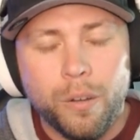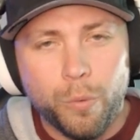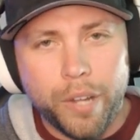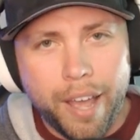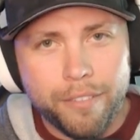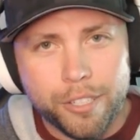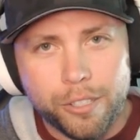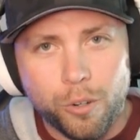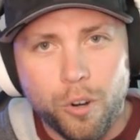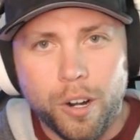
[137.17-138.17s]
We have the
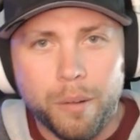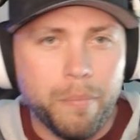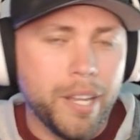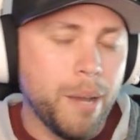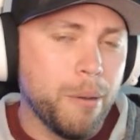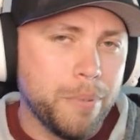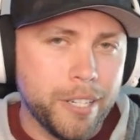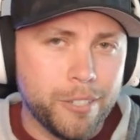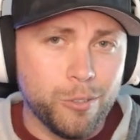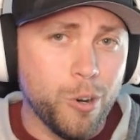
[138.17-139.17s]
Storm. Being able to play
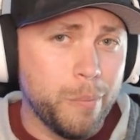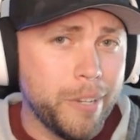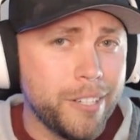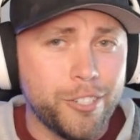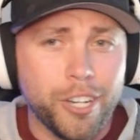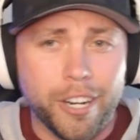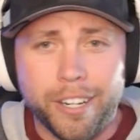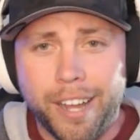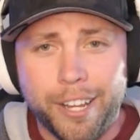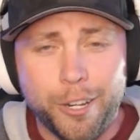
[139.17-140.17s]
Storm into
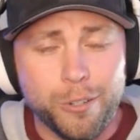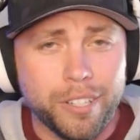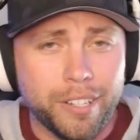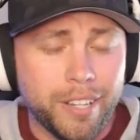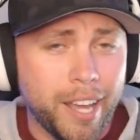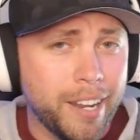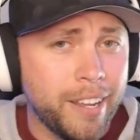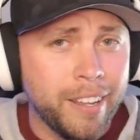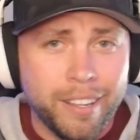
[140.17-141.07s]
Juggernaut usually kind of